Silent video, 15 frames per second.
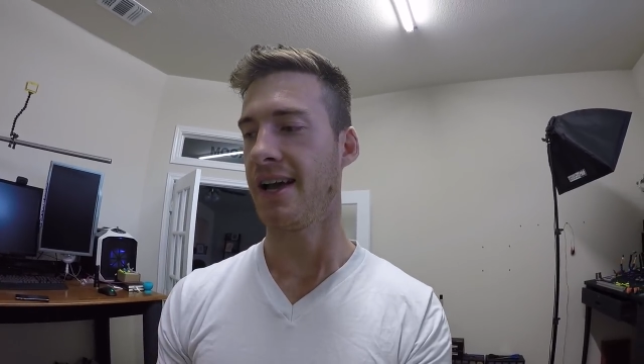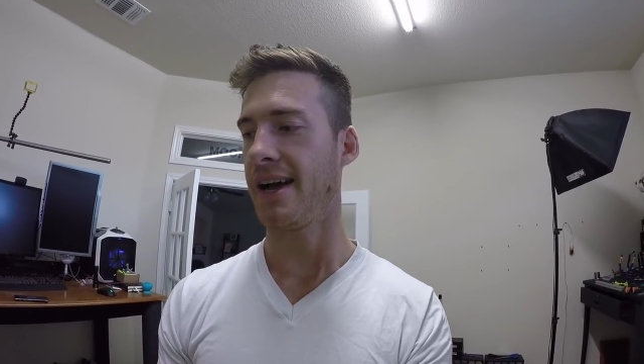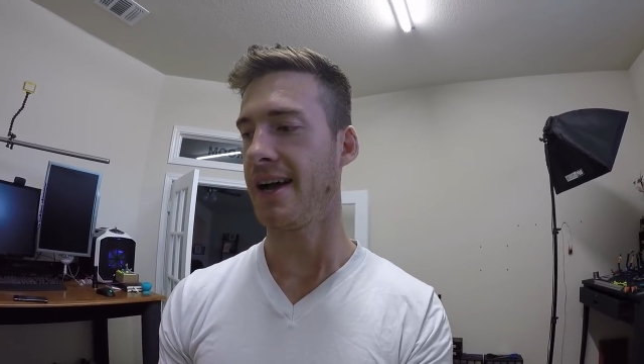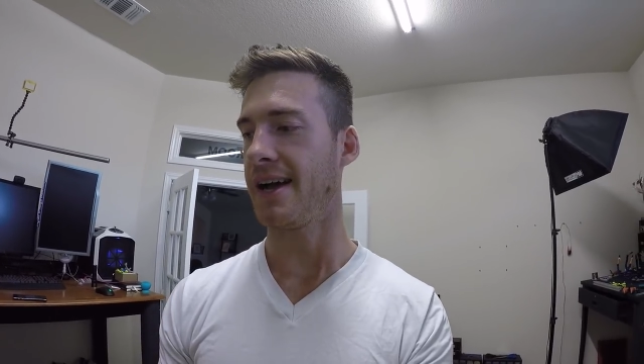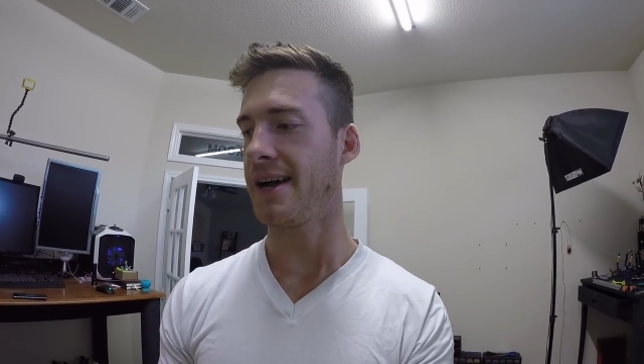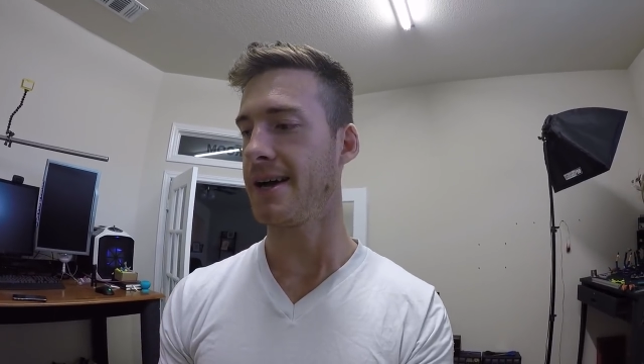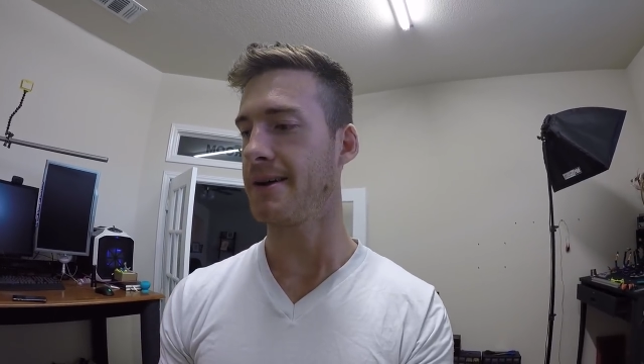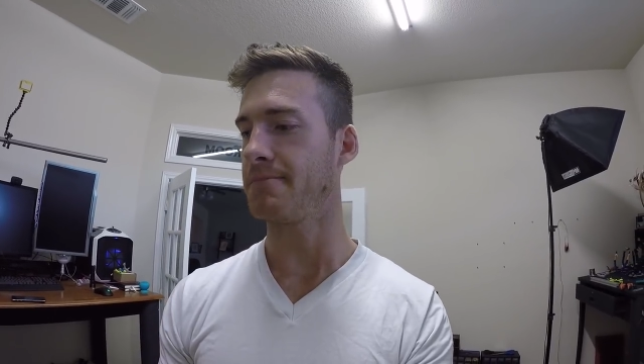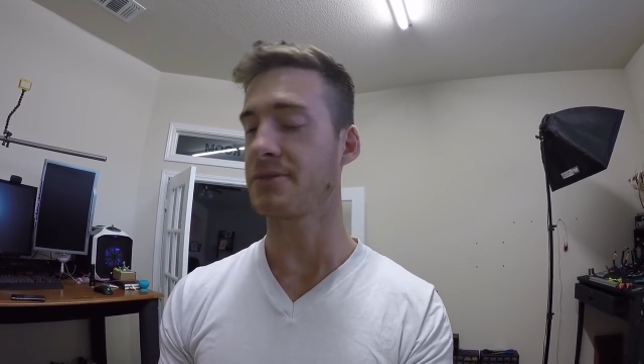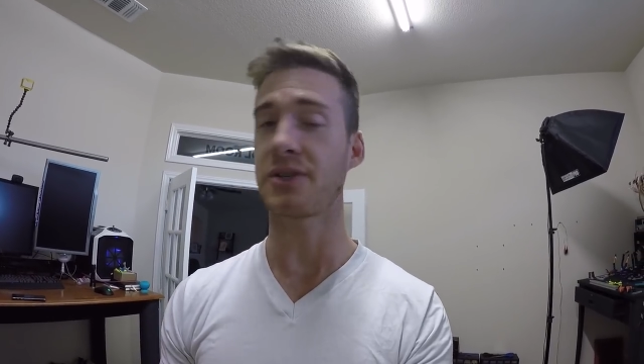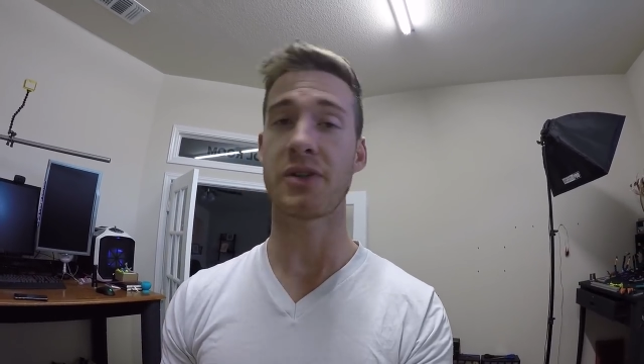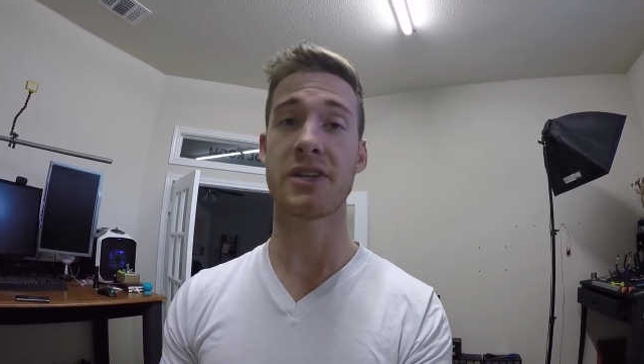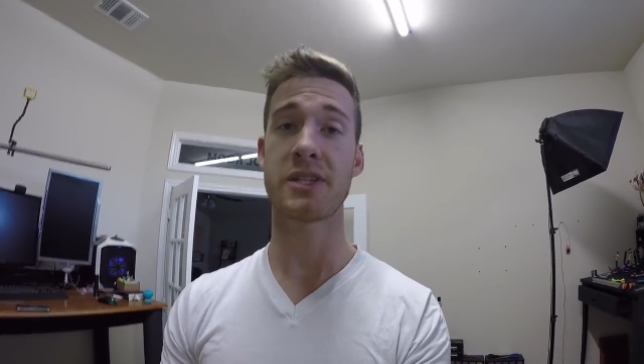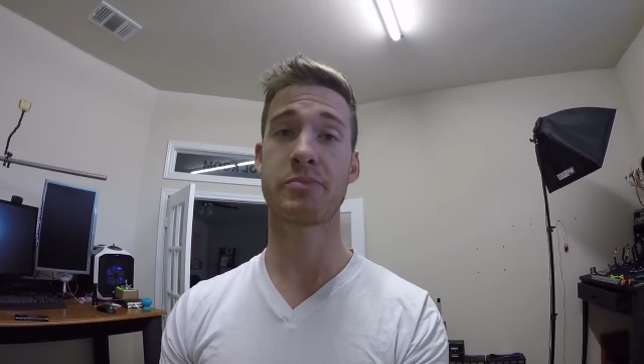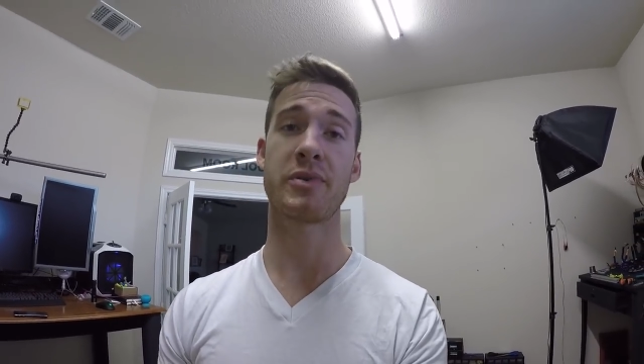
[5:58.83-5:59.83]
Um,
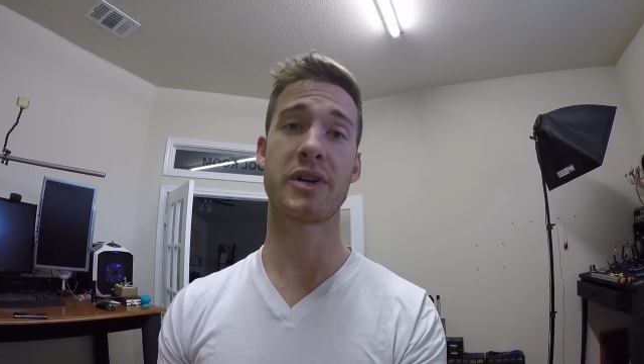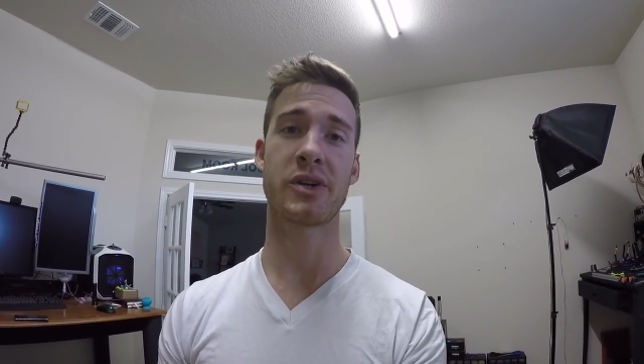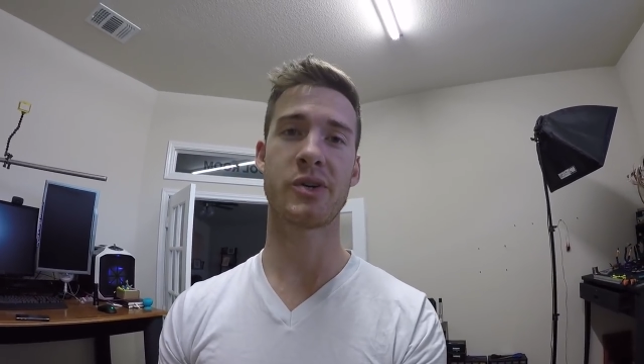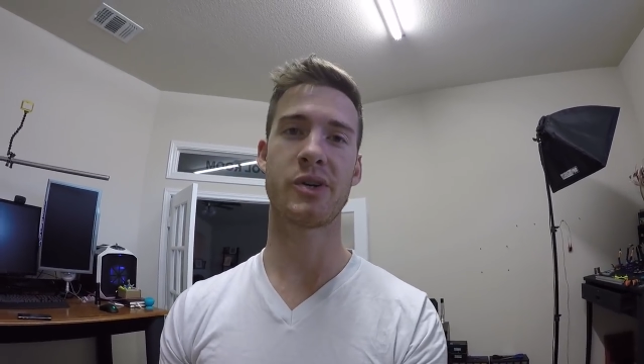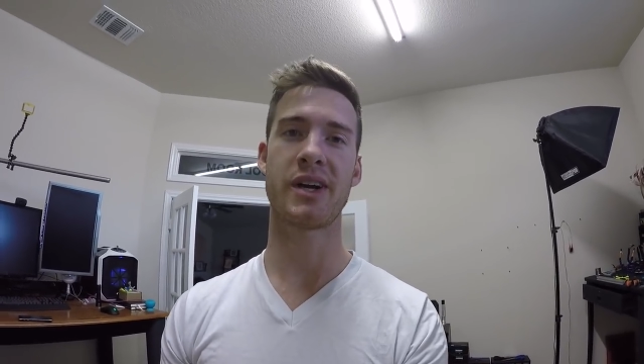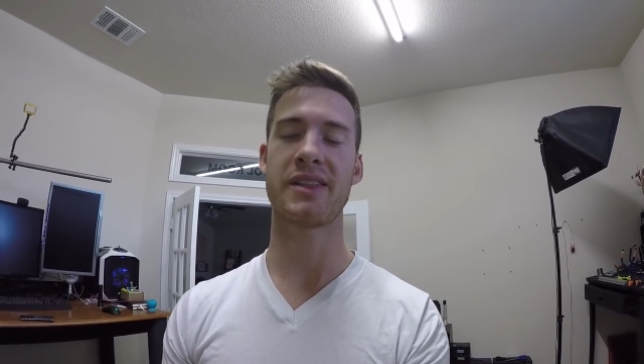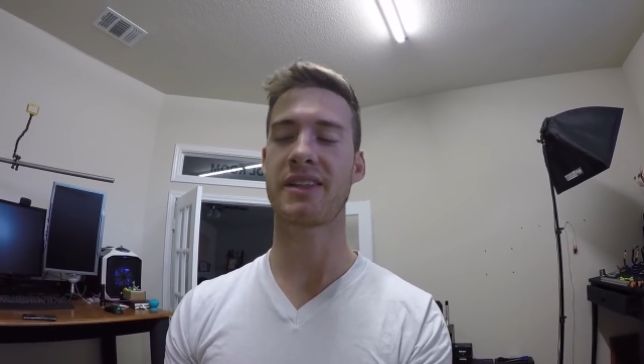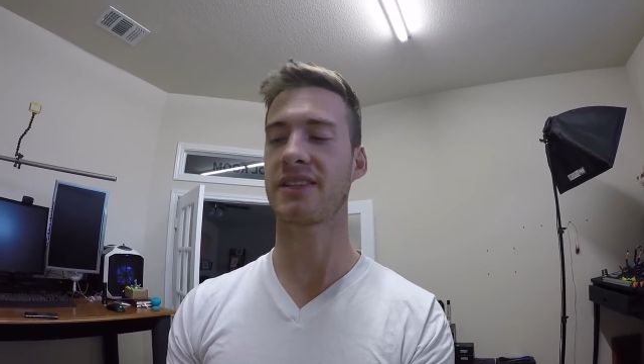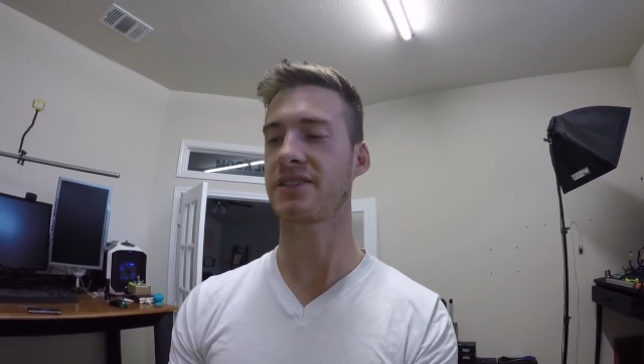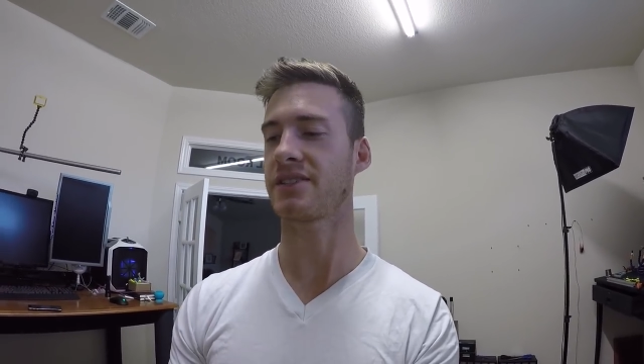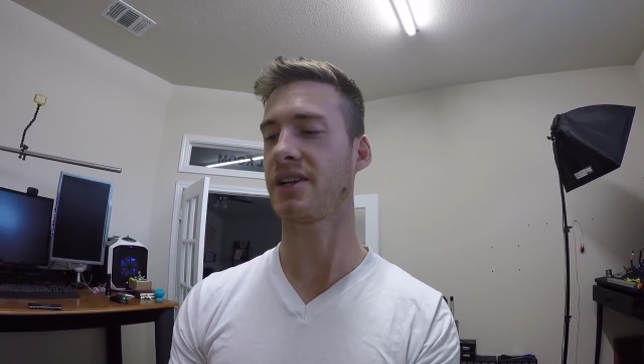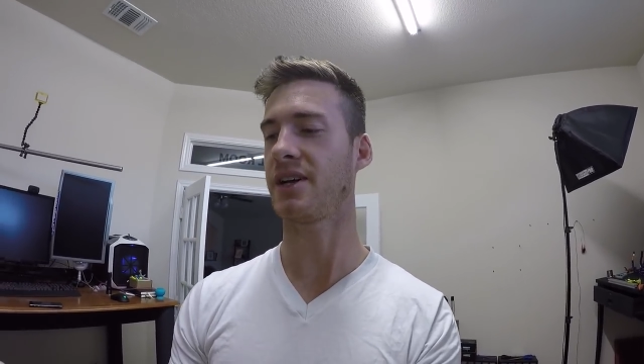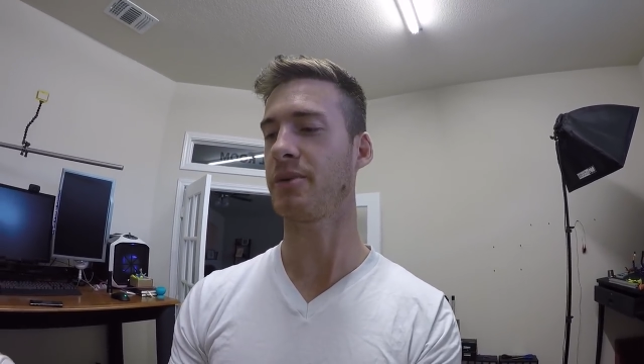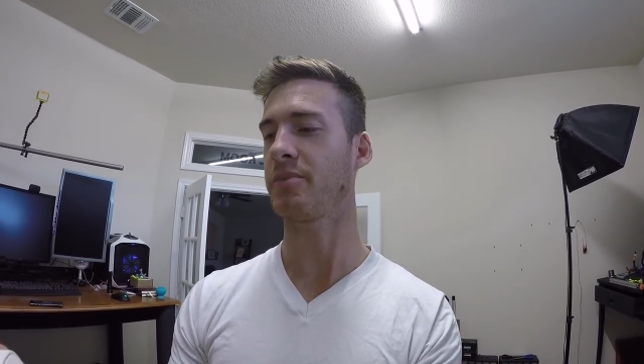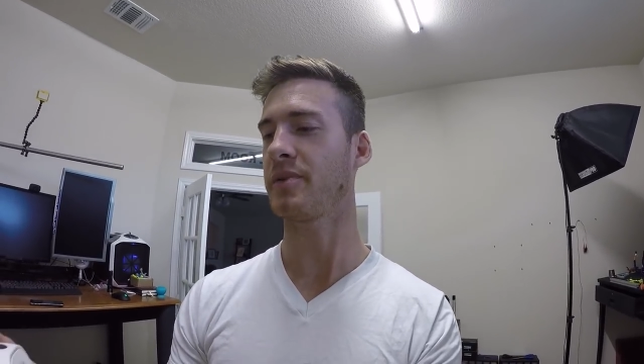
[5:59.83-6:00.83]
so this is pretty cool. I think this
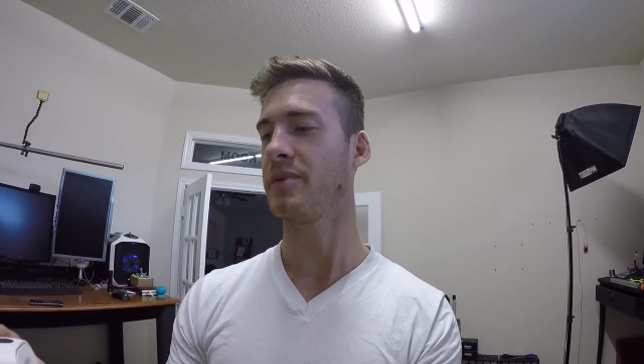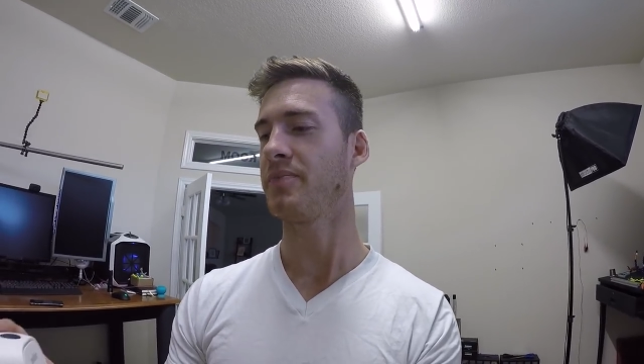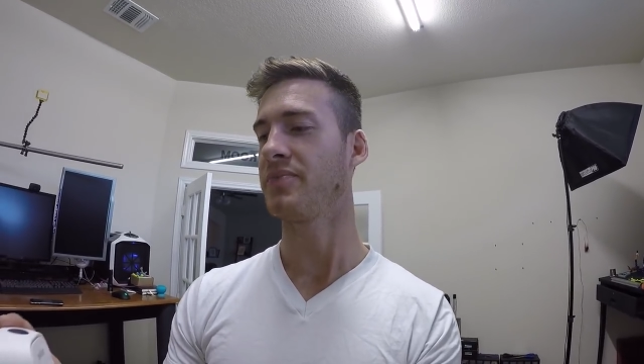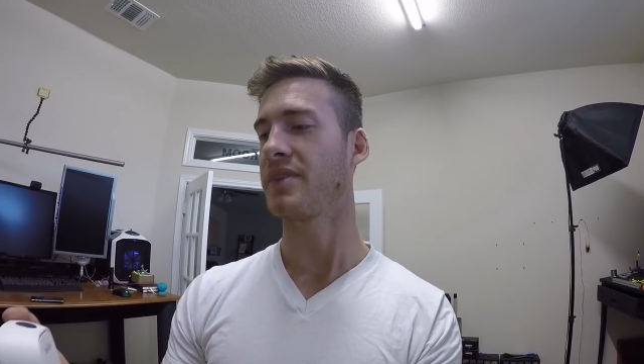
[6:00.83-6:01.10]
will help.